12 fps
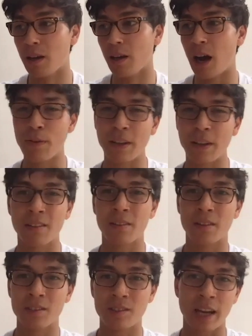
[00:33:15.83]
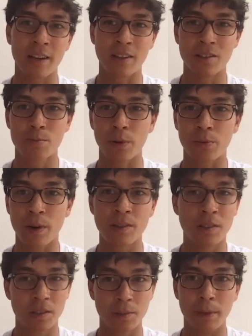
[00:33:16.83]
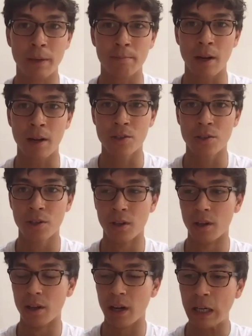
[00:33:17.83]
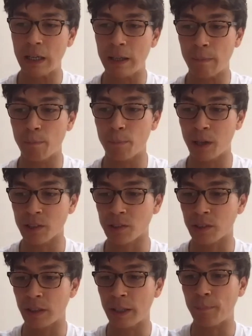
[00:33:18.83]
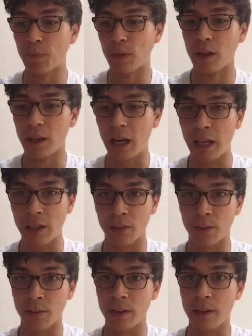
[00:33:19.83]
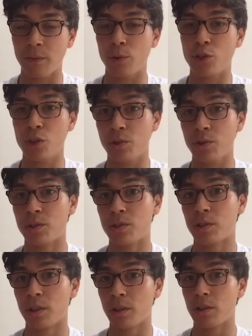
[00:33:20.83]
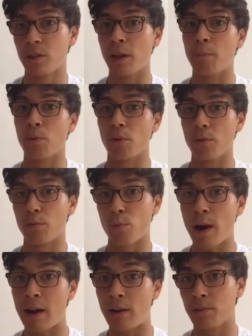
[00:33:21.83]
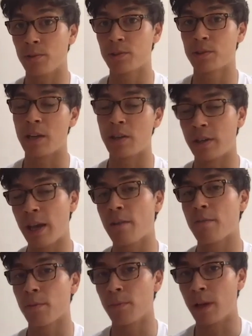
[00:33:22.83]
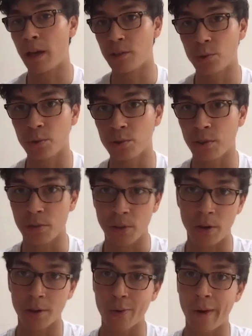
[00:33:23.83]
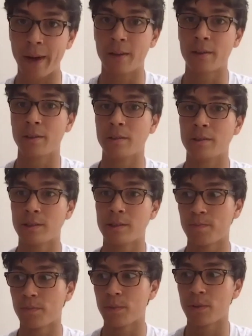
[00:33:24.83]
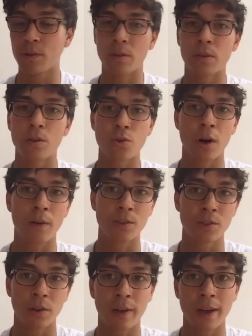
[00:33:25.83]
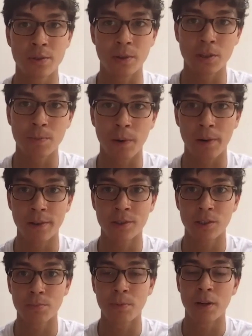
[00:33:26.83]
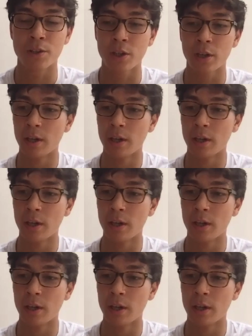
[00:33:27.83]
I think the second sprint race is a bit much, personally. And the reduced number of rounds that you get from that is also not great because the drivers don't get to experience as much.